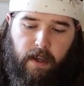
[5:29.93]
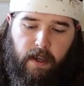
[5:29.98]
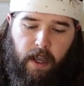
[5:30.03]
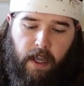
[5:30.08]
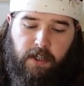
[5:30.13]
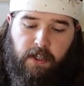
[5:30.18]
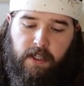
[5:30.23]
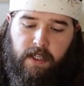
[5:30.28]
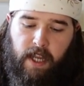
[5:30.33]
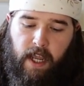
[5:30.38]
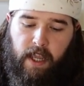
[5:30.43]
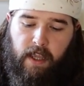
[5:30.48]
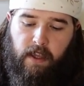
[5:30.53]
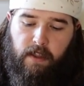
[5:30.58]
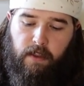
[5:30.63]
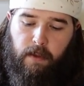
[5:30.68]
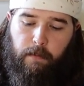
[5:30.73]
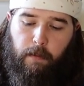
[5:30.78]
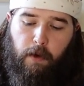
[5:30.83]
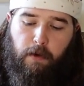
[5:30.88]
I just
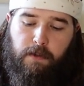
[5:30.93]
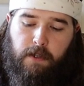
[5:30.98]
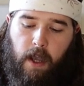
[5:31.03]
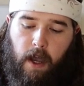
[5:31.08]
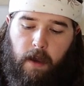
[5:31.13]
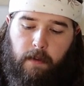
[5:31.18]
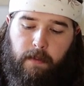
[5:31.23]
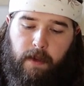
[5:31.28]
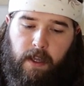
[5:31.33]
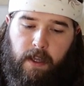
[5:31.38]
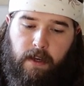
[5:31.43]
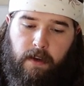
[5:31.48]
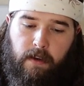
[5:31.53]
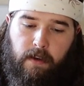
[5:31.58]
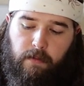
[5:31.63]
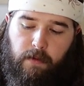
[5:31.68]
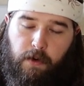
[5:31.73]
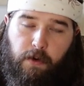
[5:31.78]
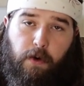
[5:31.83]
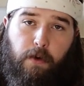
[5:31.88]
take the most common
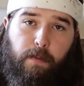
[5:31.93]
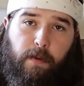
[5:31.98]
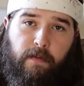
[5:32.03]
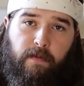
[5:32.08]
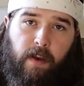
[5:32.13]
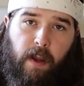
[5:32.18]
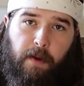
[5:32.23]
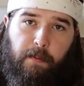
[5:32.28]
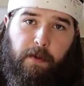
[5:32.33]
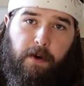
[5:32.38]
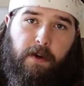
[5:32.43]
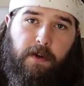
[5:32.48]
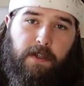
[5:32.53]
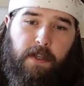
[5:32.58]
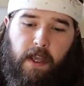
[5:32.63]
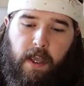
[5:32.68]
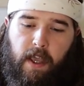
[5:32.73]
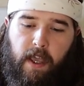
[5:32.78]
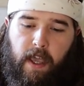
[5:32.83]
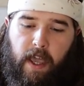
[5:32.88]
group of
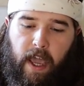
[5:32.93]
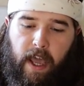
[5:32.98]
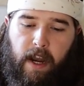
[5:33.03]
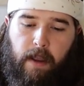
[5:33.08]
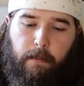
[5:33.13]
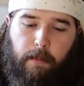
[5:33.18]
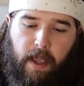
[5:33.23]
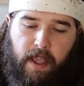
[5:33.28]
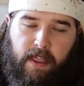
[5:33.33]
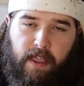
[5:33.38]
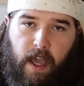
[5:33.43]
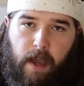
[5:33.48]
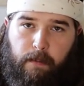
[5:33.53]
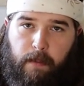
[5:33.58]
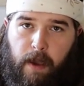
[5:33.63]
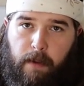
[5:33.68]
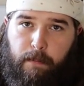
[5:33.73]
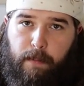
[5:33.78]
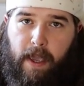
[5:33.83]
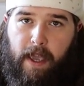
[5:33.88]
numbers and I make
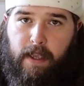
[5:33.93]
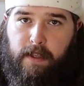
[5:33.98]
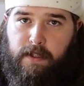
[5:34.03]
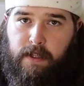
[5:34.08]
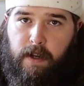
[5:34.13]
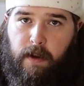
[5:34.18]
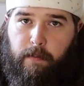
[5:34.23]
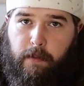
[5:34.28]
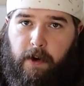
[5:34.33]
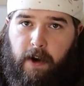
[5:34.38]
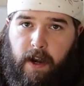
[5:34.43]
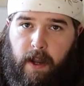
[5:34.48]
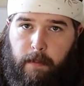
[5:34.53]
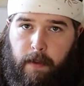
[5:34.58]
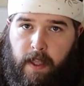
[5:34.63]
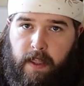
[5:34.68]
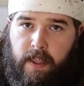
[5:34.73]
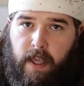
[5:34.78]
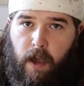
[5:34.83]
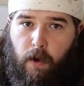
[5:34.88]
that my base number, and I
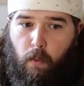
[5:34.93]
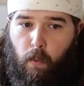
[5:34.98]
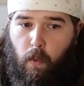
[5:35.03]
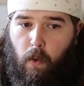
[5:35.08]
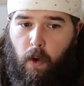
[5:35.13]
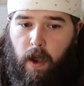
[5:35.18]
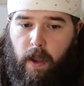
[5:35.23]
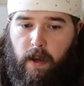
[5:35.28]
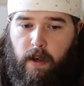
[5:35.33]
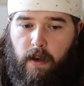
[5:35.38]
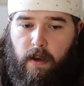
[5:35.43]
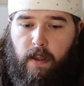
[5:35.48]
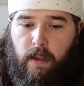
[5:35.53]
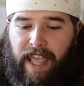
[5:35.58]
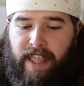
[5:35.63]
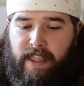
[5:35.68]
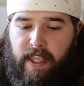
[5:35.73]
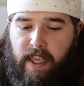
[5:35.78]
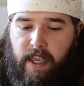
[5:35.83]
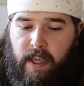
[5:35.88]
make that 1.
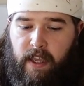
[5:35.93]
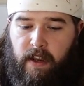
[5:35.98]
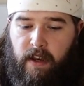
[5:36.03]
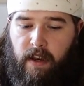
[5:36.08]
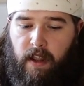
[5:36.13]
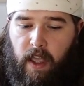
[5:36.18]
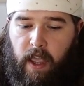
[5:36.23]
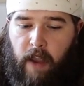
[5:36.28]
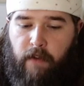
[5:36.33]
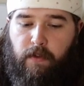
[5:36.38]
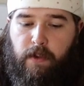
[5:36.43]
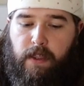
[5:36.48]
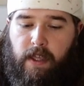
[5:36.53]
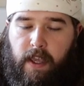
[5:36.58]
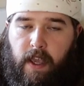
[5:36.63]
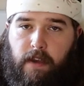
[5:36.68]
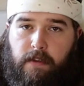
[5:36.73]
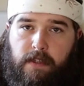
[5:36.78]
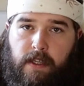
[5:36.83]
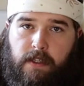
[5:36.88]
And then
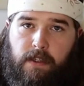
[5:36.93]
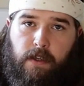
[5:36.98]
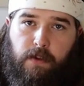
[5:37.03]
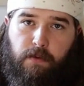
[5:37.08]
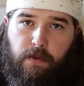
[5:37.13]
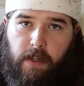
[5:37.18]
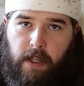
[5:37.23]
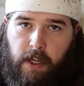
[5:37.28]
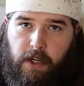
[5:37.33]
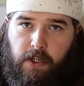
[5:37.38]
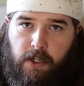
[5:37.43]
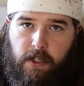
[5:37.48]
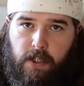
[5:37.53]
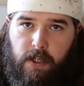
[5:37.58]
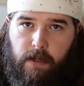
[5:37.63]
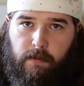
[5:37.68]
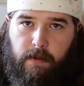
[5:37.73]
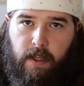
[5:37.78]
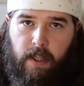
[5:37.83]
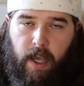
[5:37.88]
everything else is in
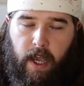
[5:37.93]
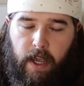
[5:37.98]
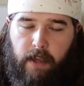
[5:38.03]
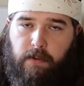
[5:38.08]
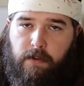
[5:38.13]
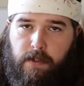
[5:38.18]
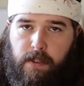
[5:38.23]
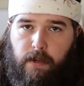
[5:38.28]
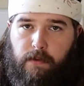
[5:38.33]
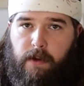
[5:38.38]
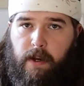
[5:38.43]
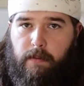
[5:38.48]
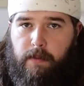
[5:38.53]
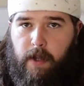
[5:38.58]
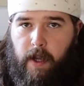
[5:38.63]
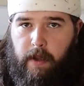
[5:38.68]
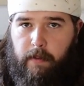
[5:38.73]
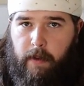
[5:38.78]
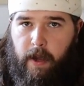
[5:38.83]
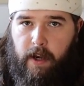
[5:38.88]
relationship to that. You'll see what I'm
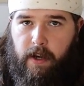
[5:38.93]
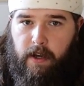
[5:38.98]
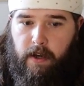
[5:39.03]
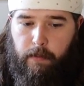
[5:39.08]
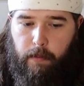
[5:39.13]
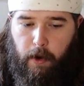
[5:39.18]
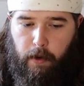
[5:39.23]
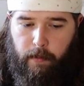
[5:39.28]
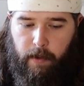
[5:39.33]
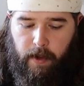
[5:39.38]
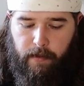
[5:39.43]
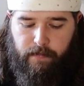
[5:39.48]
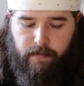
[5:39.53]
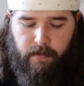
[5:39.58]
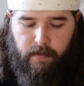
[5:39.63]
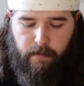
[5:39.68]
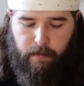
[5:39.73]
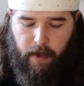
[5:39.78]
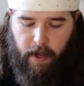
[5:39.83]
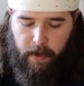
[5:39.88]
talking about in a moment.
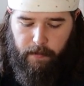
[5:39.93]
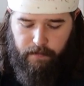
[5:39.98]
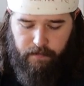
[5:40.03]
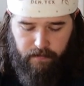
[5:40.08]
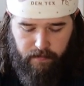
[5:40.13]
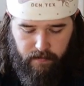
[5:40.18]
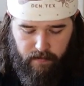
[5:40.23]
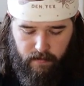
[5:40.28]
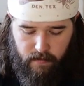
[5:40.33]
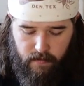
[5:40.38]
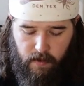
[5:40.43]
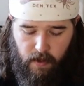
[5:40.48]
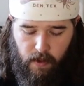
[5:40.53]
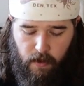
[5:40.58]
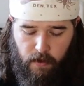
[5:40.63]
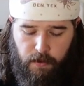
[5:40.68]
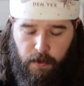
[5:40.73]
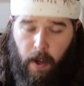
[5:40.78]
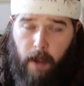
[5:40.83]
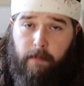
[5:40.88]
But
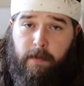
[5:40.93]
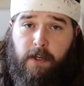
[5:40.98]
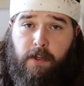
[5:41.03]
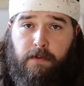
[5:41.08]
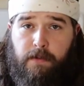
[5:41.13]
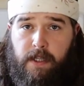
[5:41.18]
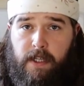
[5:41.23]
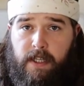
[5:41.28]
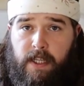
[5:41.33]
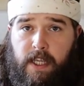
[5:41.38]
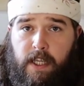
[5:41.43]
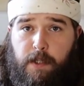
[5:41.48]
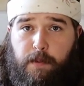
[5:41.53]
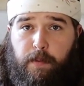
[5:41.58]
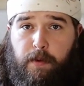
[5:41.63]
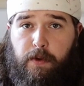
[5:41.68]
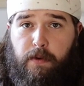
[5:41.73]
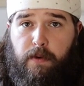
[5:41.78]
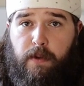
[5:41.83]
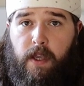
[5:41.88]
so I'm going to use a
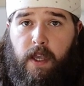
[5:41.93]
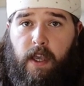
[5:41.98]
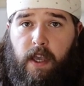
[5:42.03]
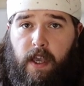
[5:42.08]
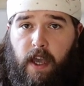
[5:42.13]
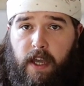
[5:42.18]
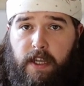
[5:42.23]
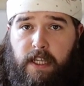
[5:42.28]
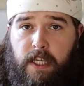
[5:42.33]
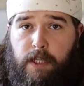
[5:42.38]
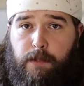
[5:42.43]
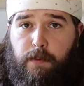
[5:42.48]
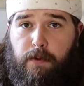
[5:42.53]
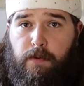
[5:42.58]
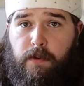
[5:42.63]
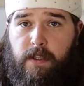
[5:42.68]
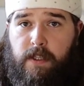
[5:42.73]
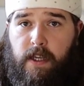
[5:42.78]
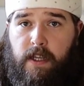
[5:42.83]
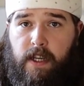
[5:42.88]
teaspoon. A
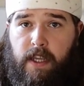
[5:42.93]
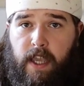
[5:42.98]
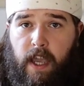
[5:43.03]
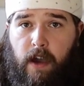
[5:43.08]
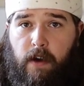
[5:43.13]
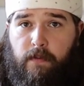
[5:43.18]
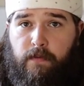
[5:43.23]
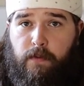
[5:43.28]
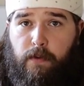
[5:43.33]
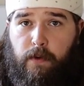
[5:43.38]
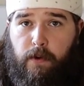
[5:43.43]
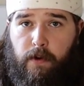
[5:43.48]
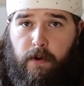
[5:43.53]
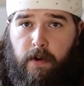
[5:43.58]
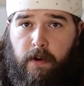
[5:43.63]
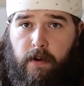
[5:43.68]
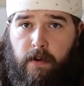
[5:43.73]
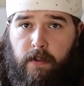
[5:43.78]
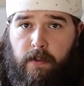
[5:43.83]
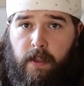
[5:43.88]
teaspoon is going to count
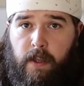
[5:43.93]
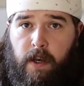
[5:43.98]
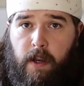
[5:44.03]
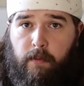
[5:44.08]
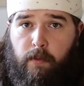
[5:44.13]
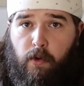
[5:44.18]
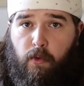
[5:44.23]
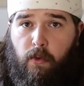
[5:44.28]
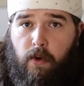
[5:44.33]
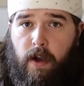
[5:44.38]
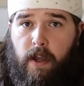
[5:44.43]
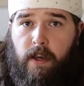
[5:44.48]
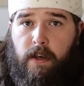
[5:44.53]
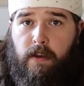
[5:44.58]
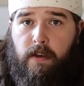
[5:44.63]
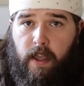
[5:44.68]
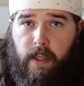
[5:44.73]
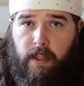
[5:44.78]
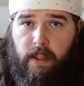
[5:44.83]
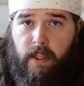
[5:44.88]
for the number
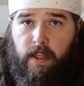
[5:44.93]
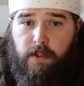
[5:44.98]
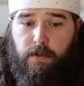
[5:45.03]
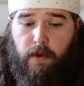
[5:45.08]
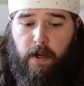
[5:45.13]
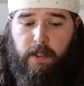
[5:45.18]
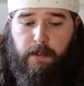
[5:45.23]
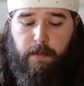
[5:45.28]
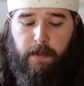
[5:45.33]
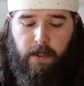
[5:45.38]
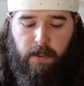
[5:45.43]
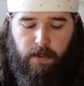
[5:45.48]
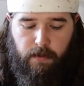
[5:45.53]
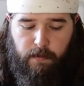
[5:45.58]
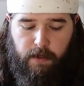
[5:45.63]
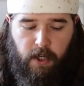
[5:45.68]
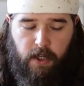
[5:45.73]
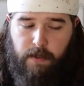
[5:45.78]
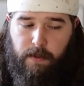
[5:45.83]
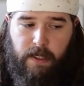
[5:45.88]
1 in this recipe,
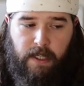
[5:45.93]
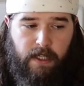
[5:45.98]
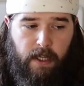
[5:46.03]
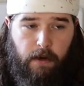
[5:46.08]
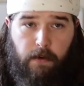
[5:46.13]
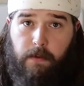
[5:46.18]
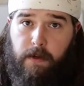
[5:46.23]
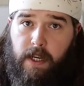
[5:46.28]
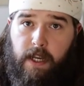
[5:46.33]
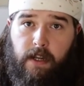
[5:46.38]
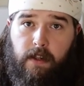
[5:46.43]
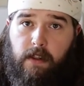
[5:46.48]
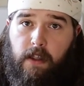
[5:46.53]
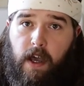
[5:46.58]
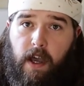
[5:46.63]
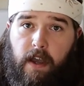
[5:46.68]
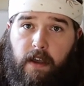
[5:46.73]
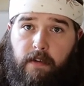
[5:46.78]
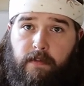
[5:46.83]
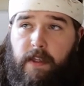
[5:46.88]
just because I don't need a
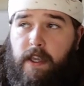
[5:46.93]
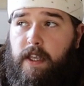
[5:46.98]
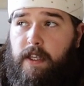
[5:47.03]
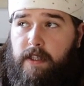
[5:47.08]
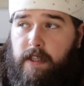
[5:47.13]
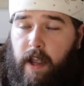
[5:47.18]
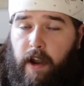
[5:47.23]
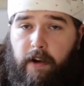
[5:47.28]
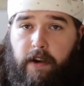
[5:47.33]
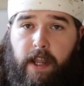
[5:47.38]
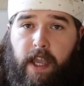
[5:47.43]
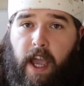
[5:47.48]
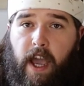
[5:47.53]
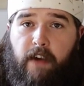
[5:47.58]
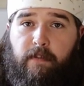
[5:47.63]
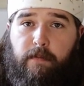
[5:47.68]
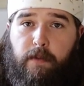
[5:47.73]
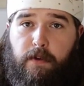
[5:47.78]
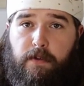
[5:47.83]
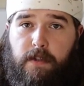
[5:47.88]
lot of these. I already
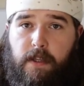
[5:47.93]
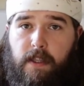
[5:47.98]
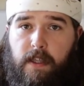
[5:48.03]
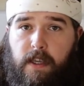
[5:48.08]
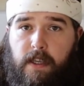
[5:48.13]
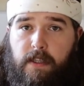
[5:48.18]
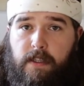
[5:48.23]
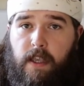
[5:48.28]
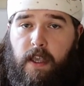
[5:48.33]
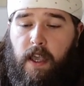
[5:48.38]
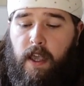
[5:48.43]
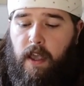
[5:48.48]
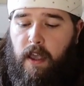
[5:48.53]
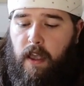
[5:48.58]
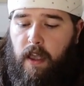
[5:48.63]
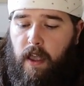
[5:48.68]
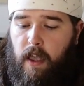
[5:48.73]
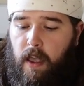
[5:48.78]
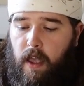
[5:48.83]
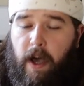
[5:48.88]
have most of these.
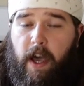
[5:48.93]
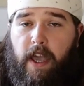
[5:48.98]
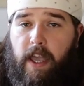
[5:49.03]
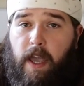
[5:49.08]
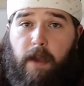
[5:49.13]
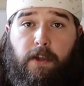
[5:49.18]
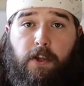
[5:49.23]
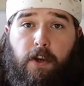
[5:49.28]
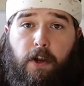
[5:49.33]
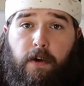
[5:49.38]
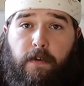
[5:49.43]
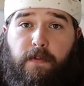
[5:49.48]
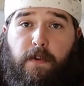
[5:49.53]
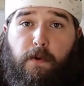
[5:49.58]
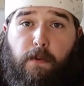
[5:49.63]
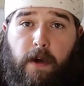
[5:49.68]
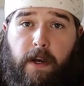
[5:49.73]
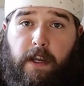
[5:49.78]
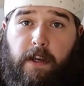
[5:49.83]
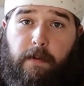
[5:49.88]
But if
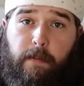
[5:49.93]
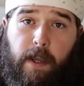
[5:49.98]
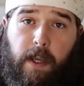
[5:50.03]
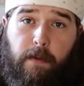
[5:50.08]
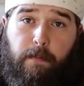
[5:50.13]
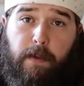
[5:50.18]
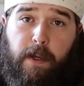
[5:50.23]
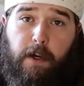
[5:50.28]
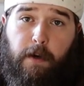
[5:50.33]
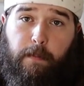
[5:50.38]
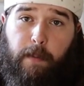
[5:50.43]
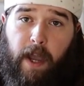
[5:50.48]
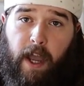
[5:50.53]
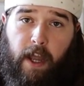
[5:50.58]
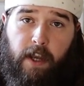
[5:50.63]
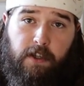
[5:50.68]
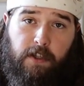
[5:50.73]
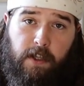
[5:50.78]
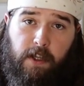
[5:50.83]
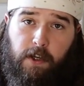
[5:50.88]
you wanted to make a bigger
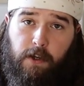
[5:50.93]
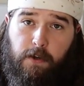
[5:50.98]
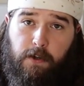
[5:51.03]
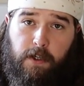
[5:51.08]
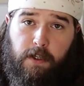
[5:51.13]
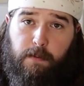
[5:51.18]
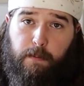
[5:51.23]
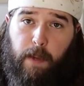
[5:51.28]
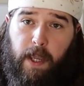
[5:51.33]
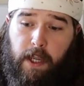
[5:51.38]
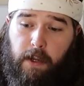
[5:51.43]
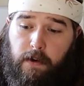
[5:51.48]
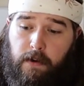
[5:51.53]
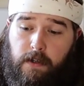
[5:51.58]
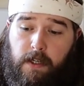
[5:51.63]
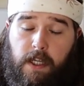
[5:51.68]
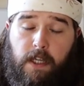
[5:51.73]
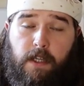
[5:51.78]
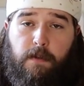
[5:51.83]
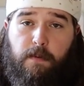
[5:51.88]
batch, then you just make
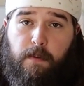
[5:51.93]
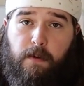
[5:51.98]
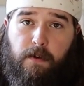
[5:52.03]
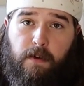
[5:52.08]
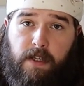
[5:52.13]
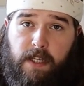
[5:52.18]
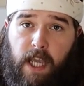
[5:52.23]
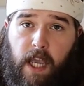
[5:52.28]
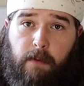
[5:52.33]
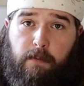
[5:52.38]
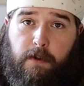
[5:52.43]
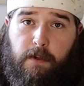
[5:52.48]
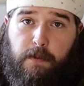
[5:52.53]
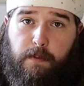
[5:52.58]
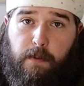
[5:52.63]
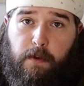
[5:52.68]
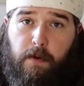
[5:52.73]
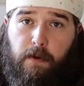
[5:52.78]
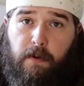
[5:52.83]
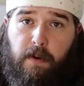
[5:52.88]
your teaspoon a
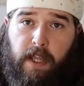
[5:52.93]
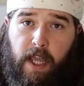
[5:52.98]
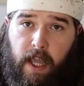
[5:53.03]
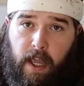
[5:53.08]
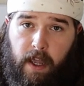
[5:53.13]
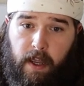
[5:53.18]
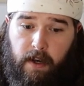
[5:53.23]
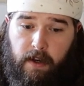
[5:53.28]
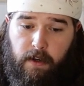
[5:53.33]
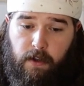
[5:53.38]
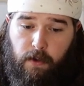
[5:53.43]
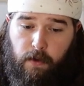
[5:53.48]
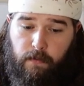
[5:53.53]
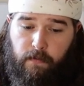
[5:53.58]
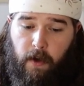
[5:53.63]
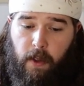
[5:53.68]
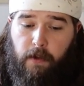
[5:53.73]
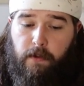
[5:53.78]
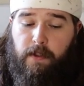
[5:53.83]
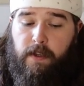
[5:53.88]
tablespoon, and you
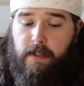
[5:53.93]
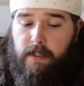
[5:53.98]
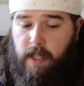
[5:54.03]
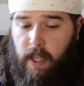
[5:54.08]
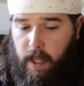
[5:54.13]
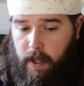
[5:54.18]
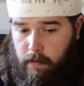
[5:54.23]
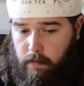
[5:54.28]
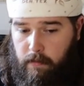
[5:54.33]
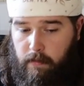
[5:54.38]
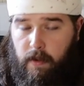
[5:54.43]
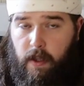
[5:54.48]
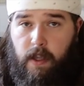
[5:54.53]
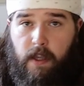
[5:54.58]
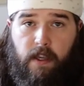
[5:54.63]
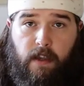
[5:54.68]
follow the same